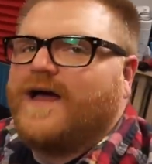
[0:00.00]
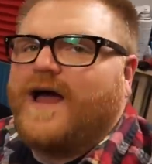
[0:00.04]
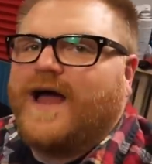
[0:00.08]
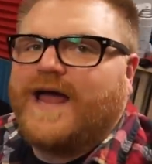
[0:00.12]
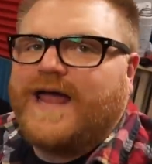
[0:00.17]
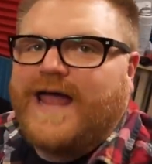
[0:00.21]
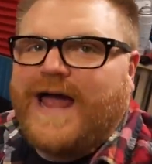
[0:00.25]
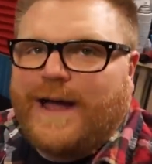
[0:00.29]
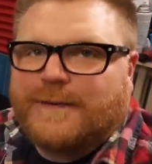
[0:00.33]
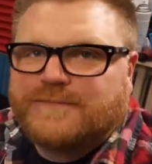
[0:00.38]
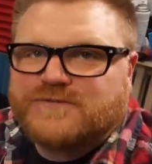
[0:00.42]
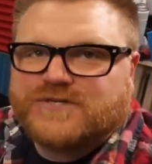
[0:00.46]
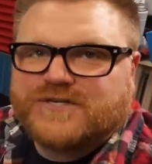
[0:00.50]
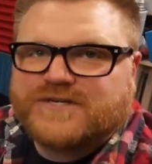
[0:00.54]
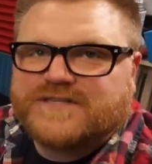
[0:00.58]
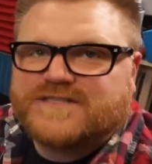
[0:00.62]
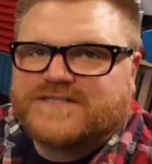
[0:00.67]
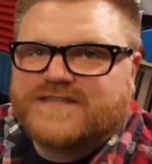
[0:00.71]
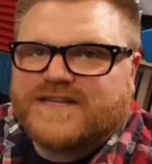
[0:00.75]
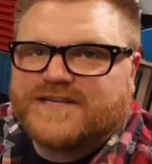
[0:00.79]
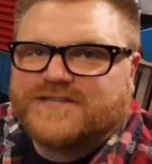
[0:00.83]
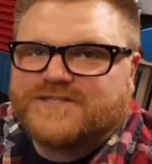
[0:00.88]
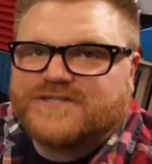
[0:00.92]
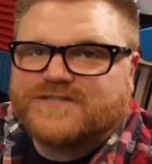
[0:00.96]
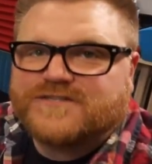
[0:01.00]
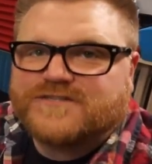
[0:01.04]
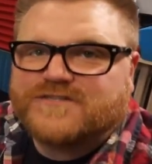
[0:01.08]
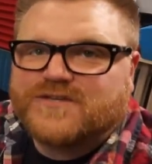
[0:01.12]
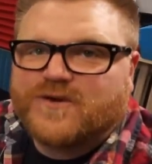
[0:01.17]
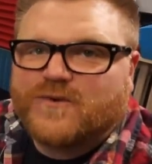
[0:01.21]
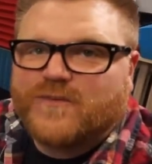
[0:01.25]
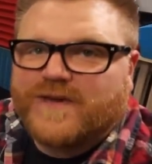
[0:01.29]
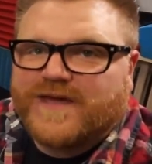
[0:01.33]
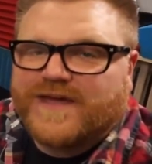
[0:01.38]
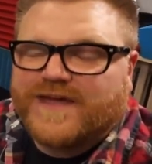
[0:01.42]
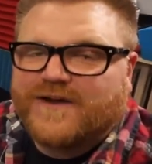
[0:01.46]
a capturing station
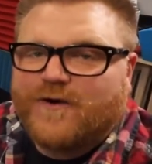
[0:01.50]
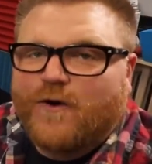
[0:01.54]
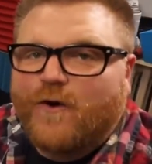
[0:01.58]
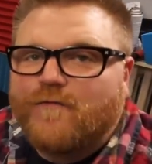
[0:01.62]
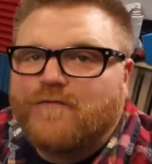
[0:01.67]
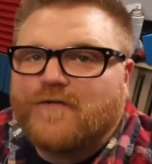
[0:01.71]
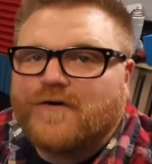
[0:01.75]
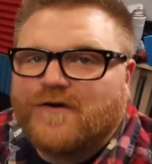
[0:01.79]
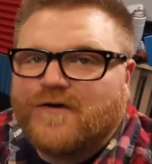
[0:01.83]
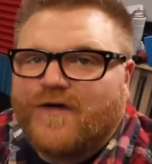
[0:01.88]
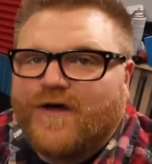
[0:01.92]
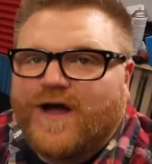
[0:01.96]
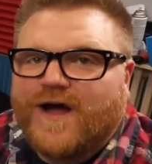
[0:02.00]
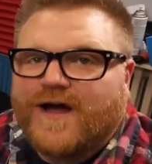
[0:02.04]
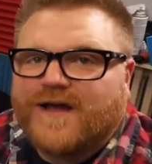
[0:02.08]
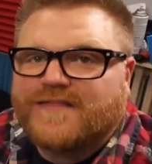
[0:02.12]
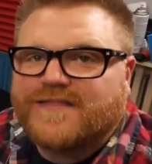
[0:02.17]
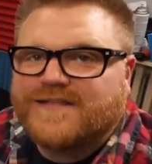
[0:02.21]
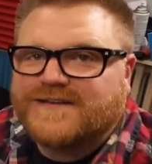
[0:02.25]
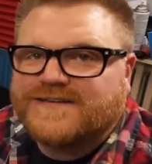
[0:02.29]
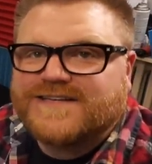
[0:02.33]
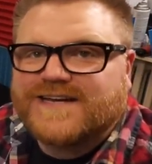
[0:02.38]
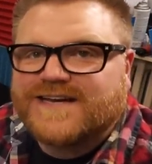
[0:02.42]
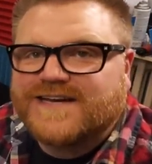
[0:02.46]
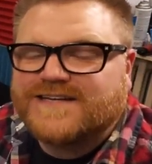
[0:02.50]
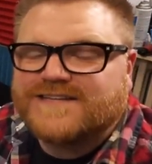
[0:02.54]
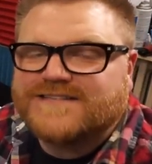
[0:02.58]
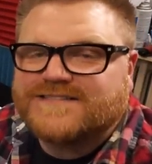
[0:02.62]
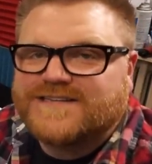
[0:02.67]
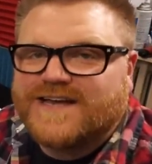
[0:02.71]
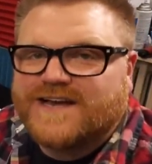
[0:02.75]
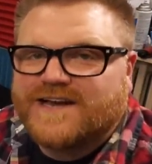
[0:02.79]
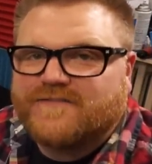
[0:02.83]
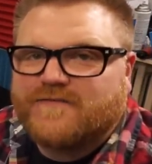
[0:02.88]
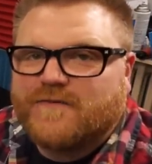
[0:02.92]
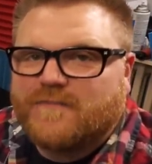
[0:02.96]
so we can overclock the dickens
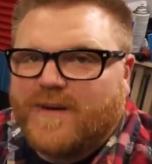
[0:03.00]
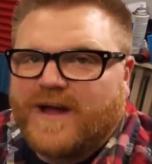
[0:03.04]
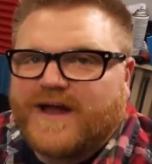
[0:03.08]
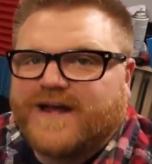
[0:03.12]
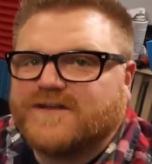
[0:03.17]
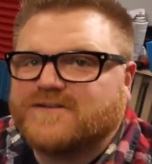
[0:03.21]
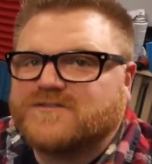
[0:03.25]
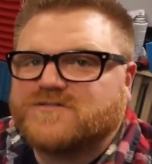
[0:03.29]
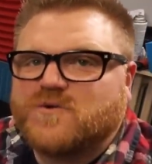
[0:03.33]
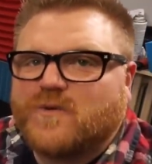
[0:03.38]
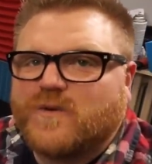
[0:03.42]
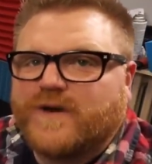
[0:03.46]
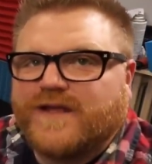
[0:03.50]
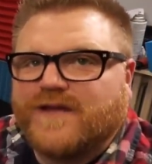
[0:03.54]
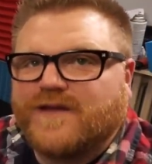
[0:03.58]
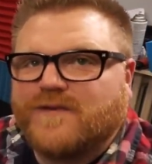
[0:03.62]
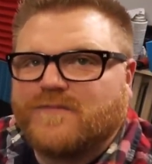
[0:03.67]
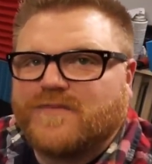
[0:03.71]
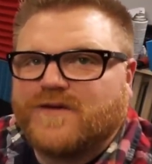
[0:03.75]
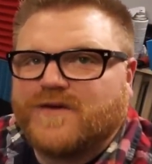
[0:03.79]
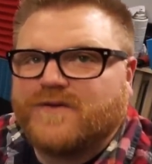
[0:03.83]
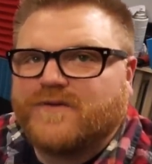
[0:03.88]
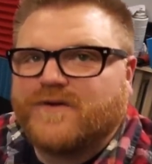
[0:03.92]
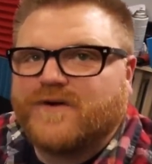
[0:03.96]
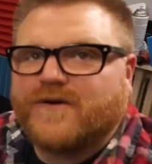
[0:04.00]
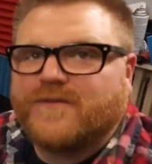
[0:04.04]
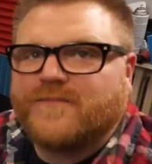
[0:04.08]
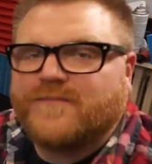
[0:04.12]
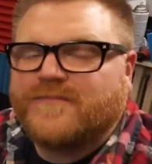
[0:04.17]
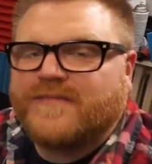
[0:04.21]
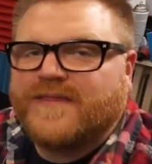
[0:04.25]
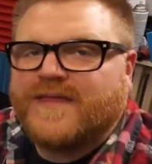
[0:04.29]
out of a minus 20 computer.